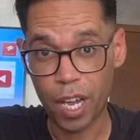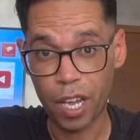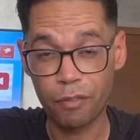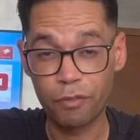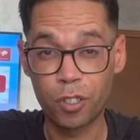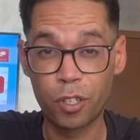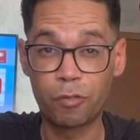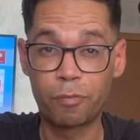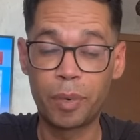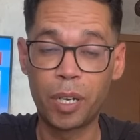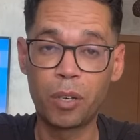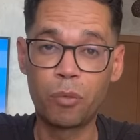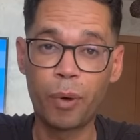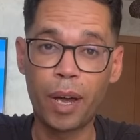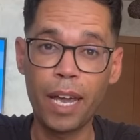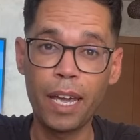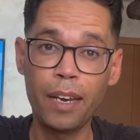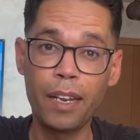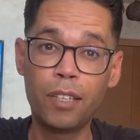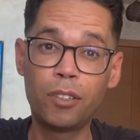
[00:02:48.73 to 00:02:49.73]
if you've been
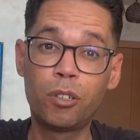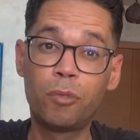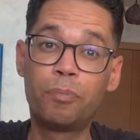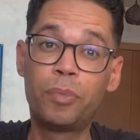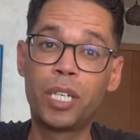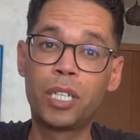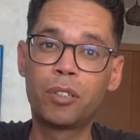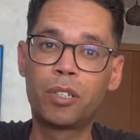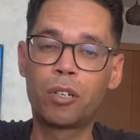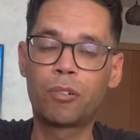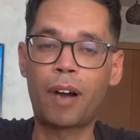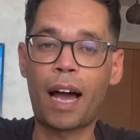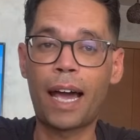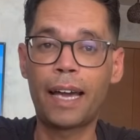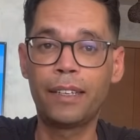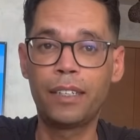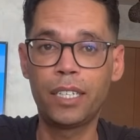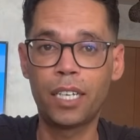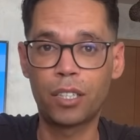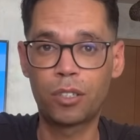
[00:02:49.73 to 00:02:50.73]
waiting to bring your
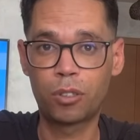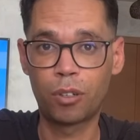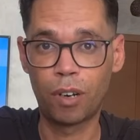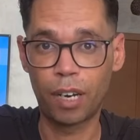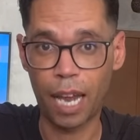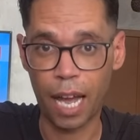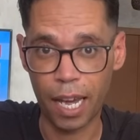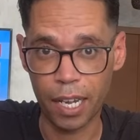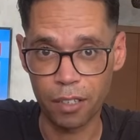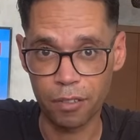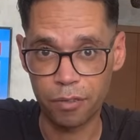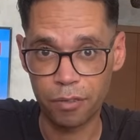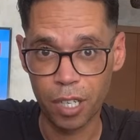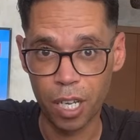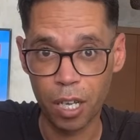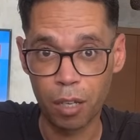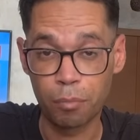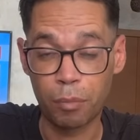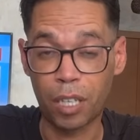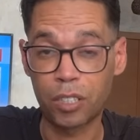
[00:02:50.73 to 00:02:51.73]
idea to life,
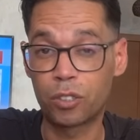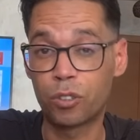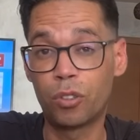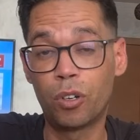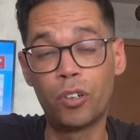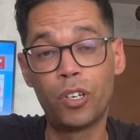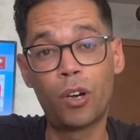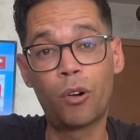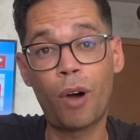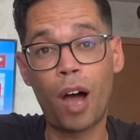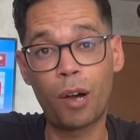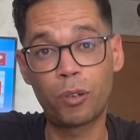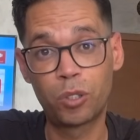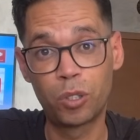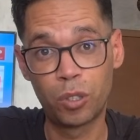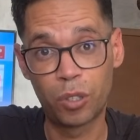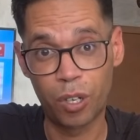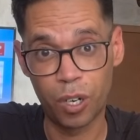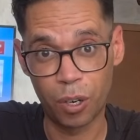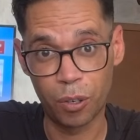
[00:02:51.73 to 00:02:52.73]
but you don't know how
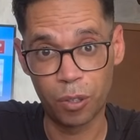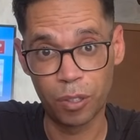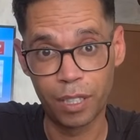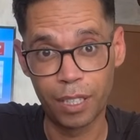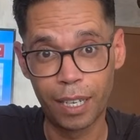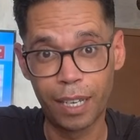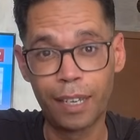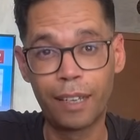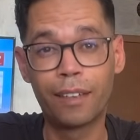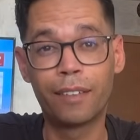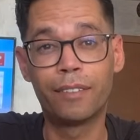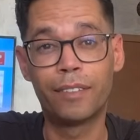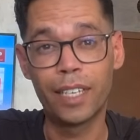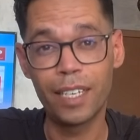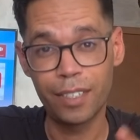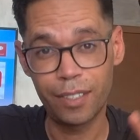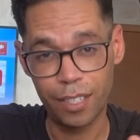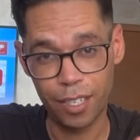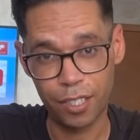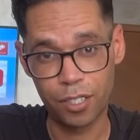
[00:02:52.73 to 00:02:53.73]
to code,
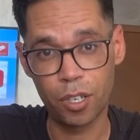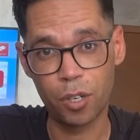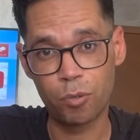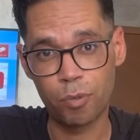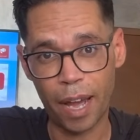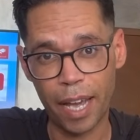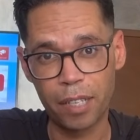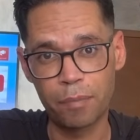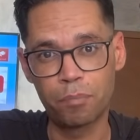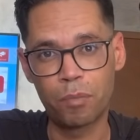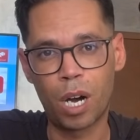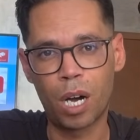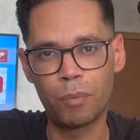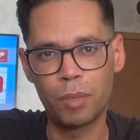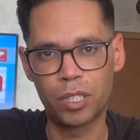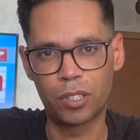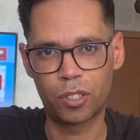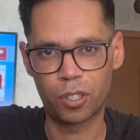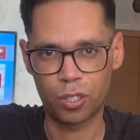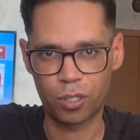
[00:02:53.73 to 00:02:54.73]
this is the right
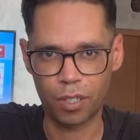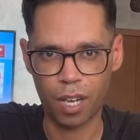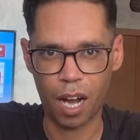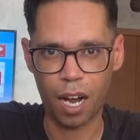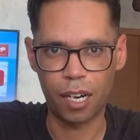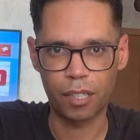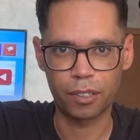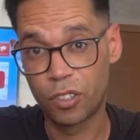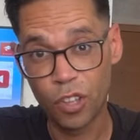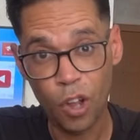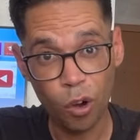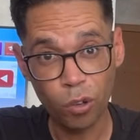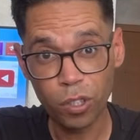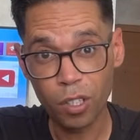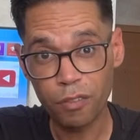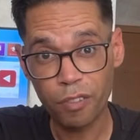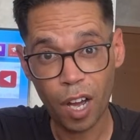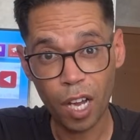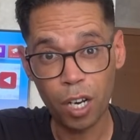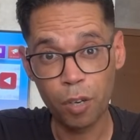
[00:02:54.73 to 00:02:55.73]
moment to start. No
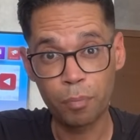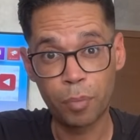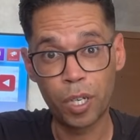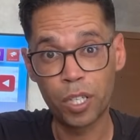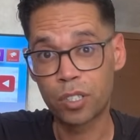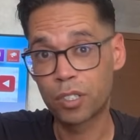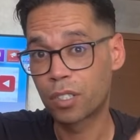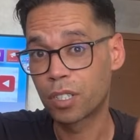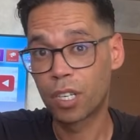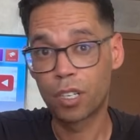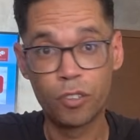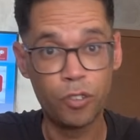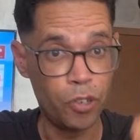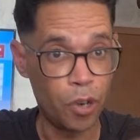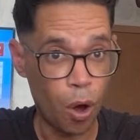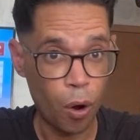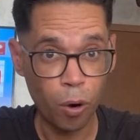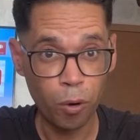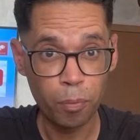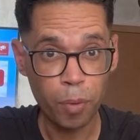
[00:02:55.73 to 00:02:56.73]
developers,
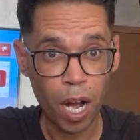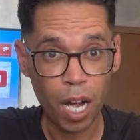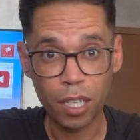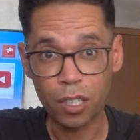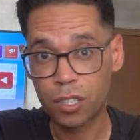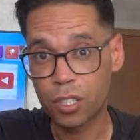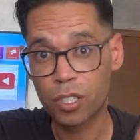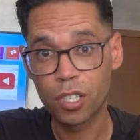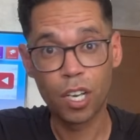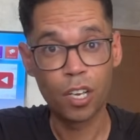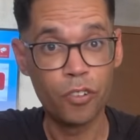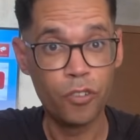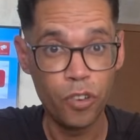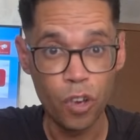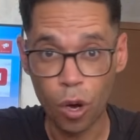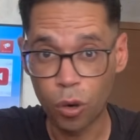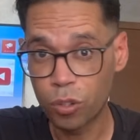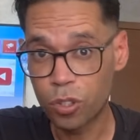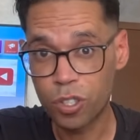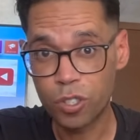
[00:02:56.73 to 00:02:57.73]
no bugs,
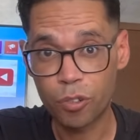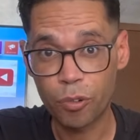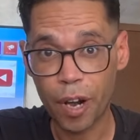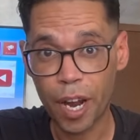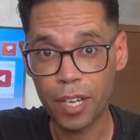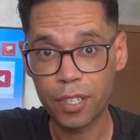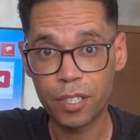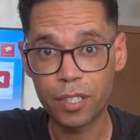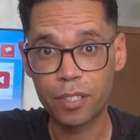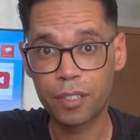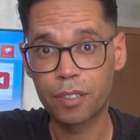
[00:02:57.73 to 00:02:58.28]
no stress,